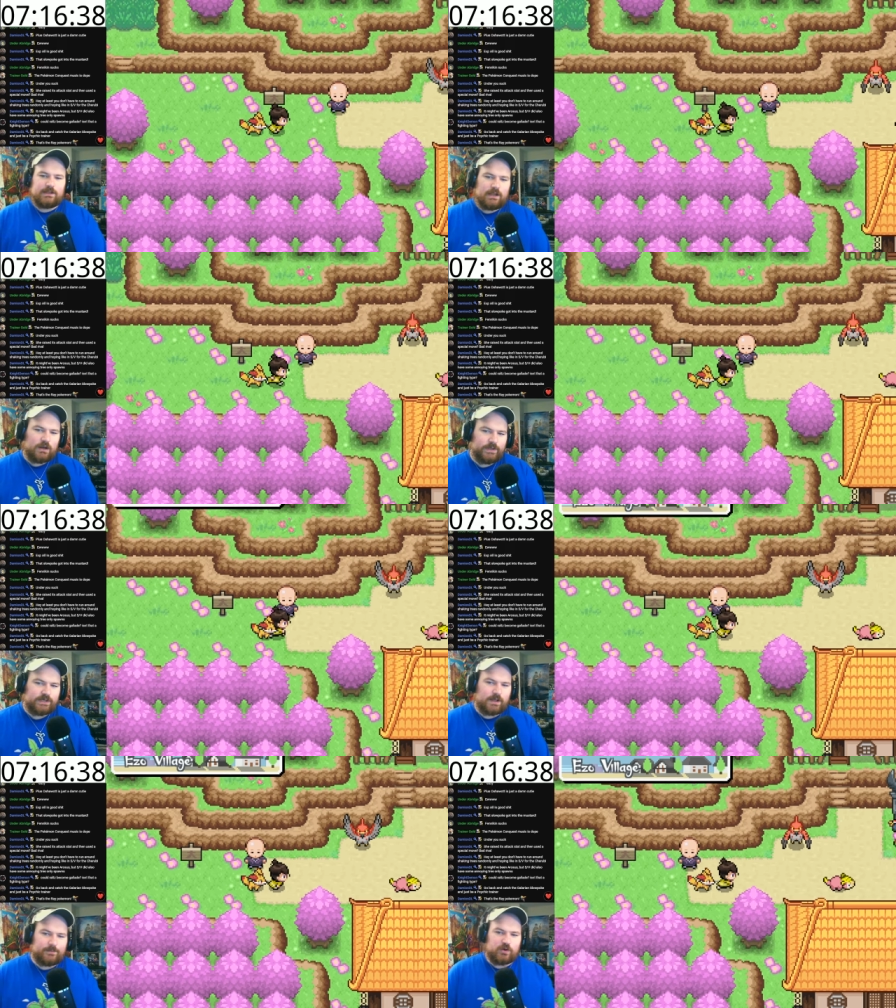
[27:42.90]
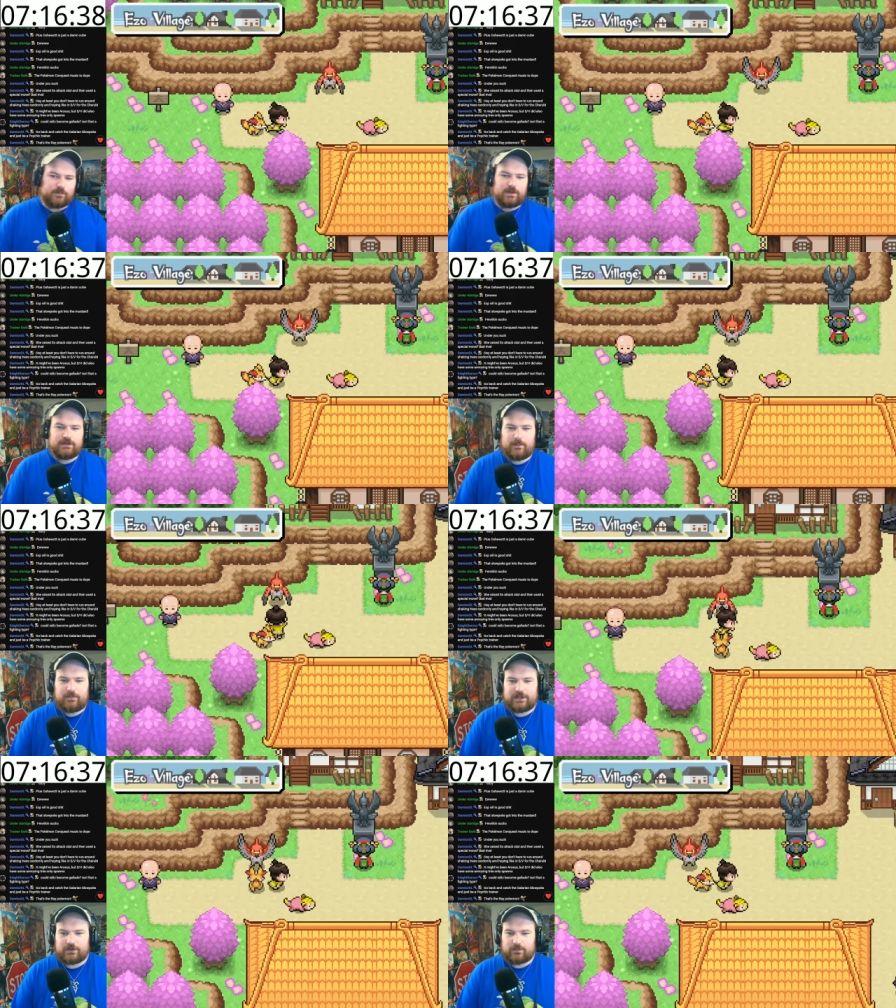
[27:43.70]
Alright, we got a couple Pokemon. I'm
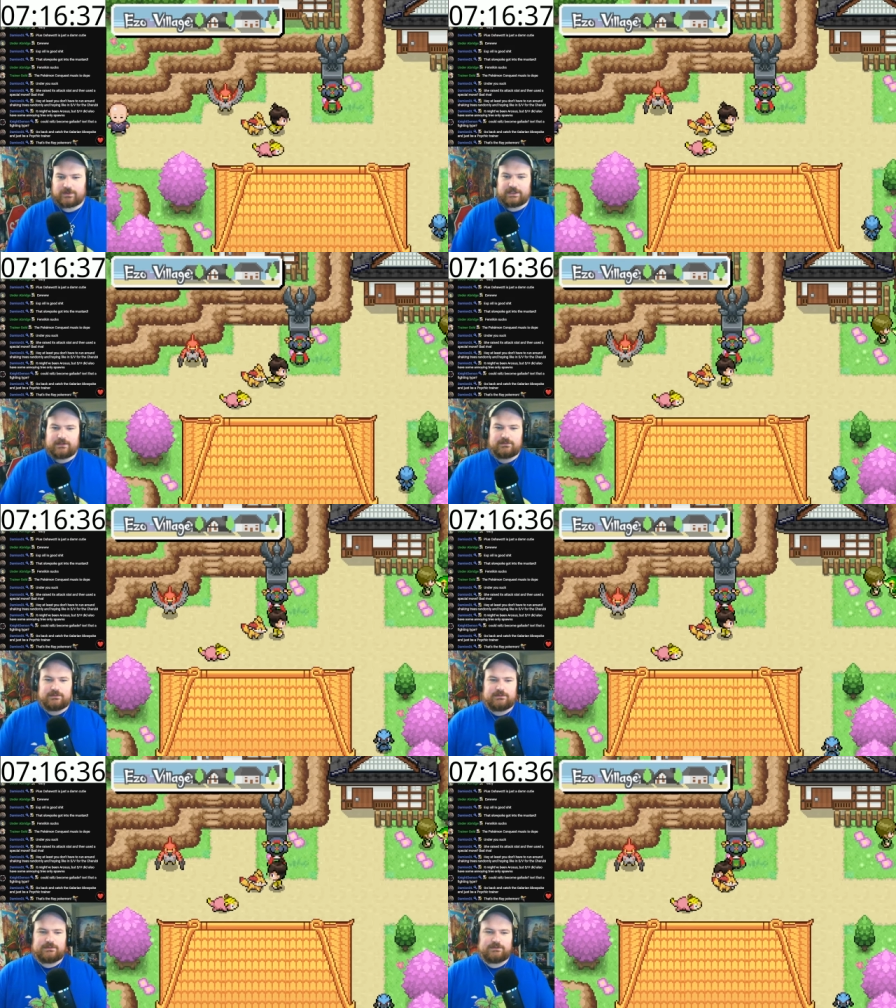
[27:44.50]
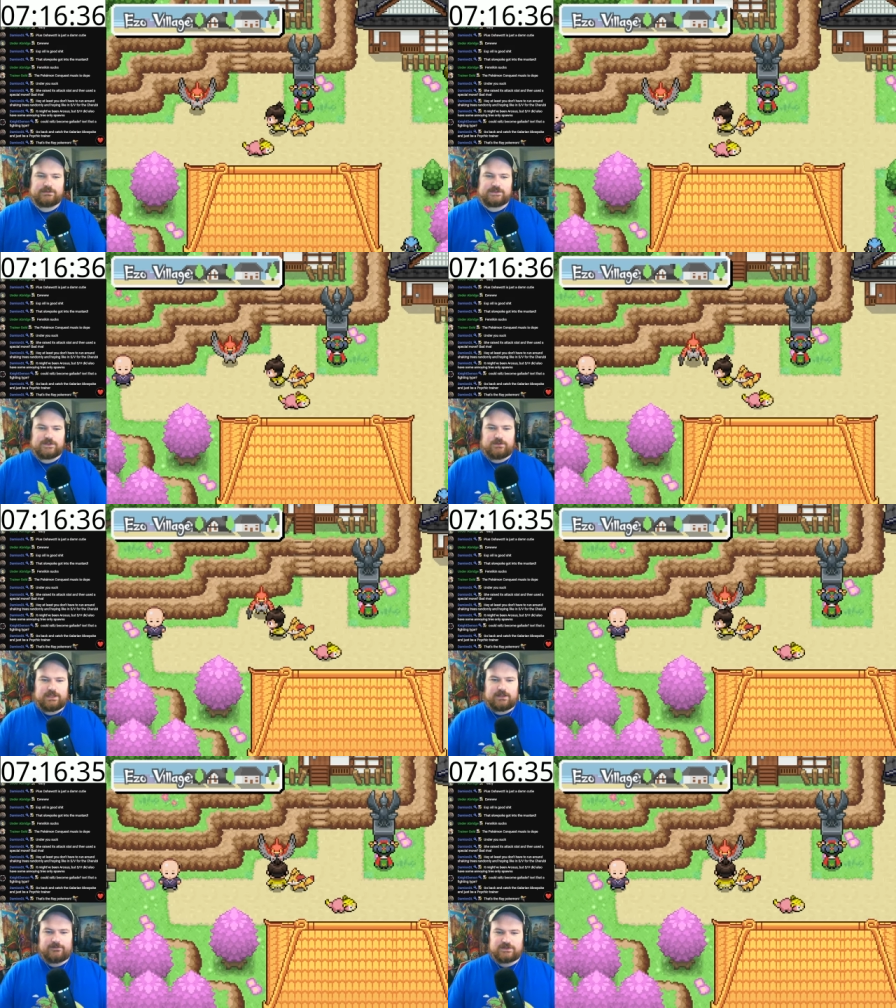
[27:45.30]
pretty okay with that. Do you
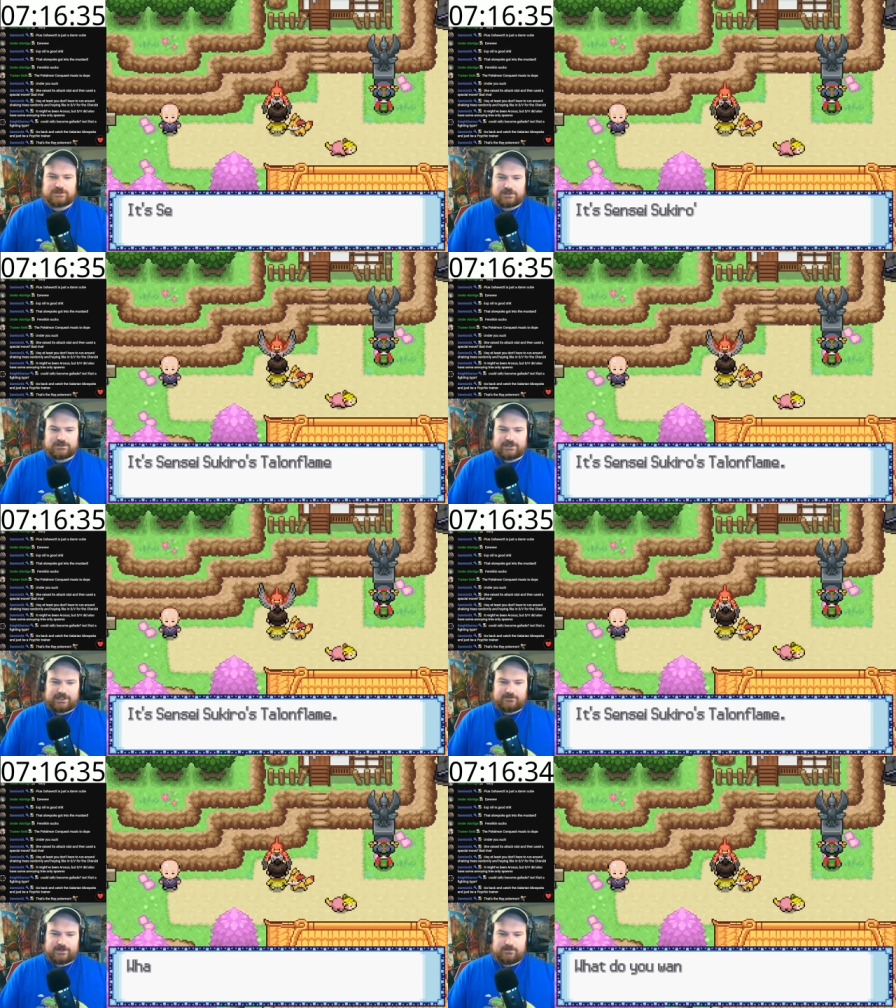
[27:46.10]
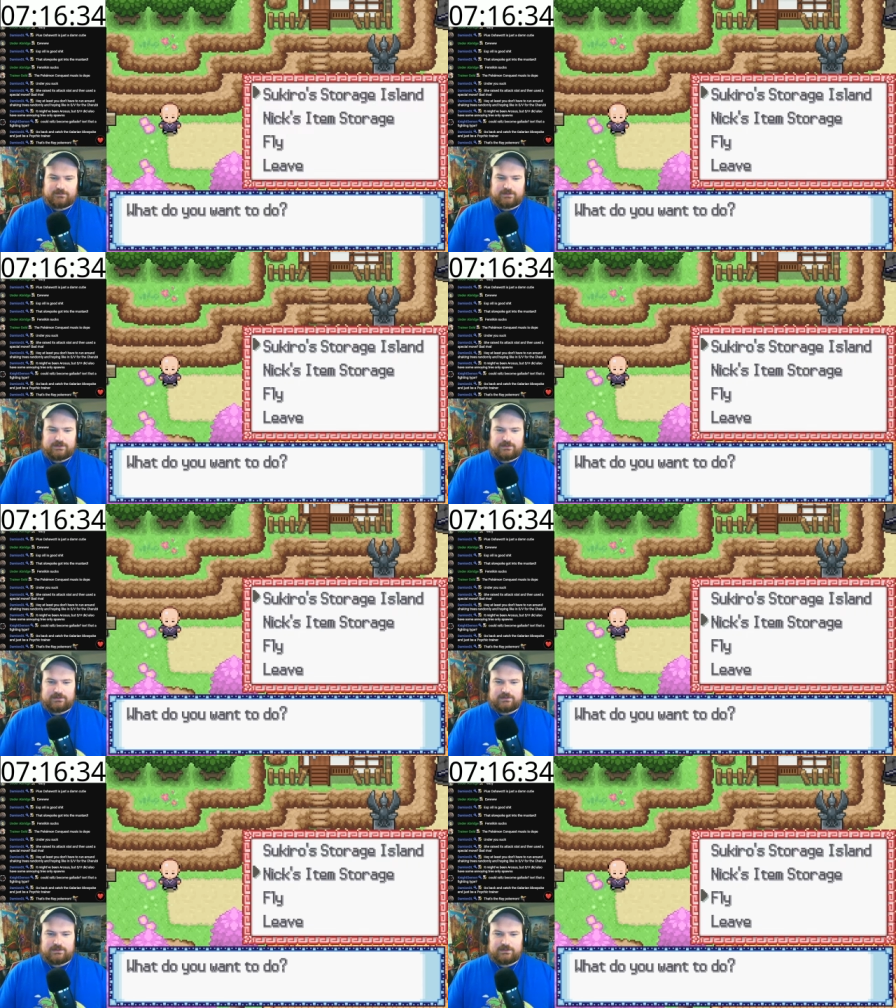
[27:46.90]
heal if you just talk to Talonflame?
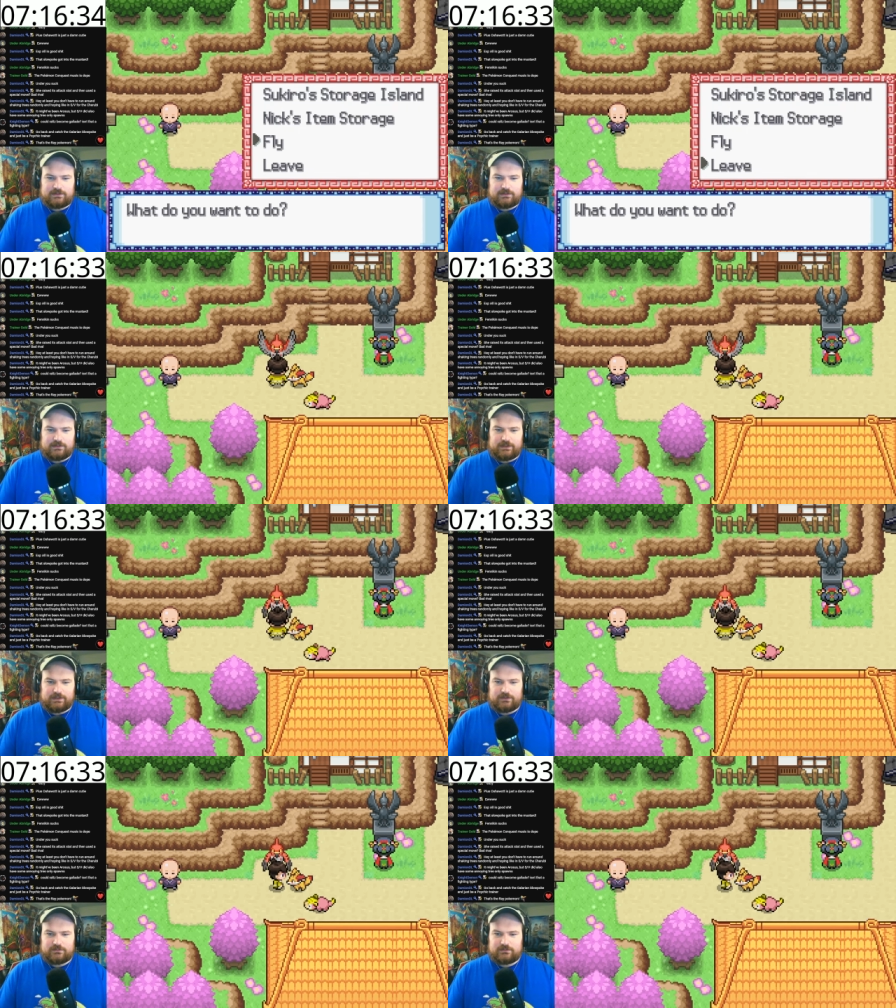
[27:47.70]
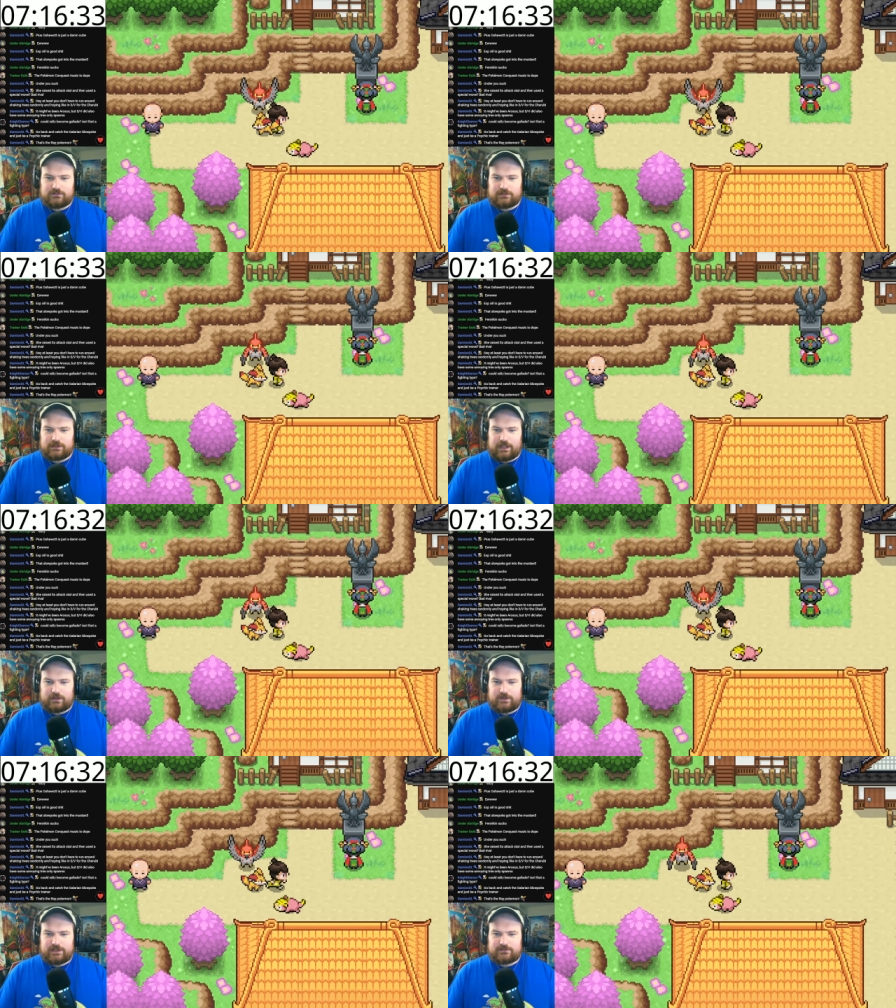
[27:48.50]
No. How
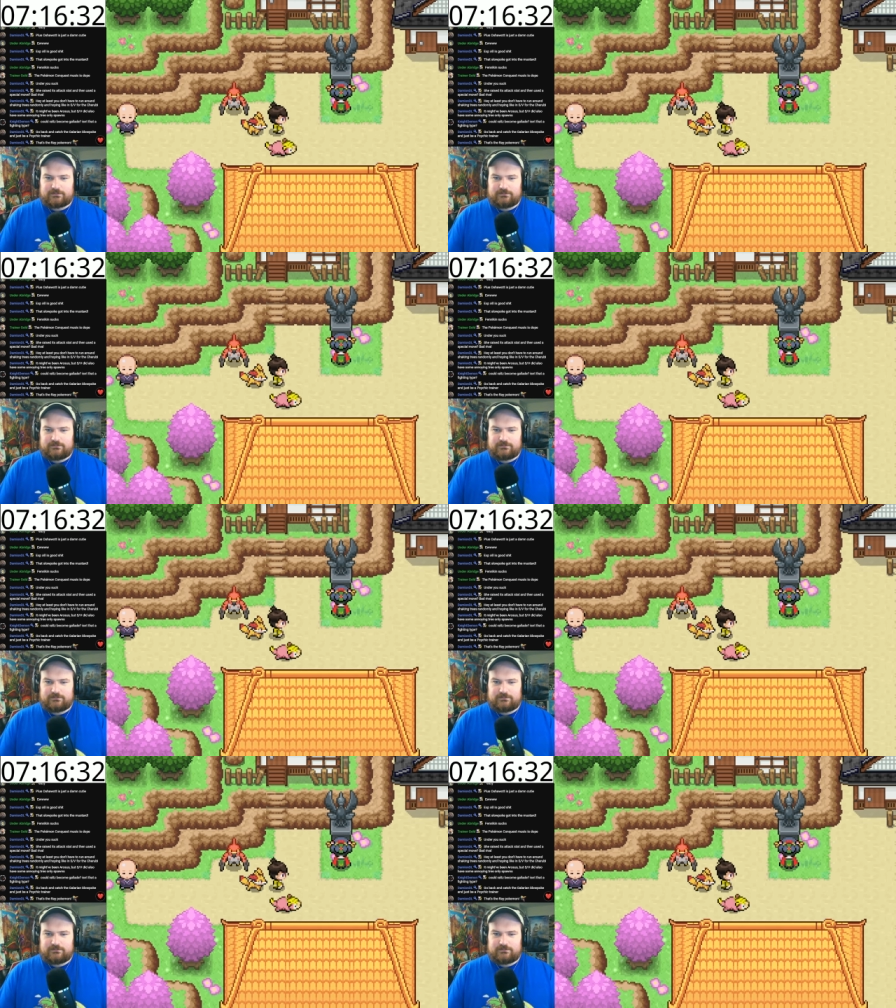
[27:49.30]
do I...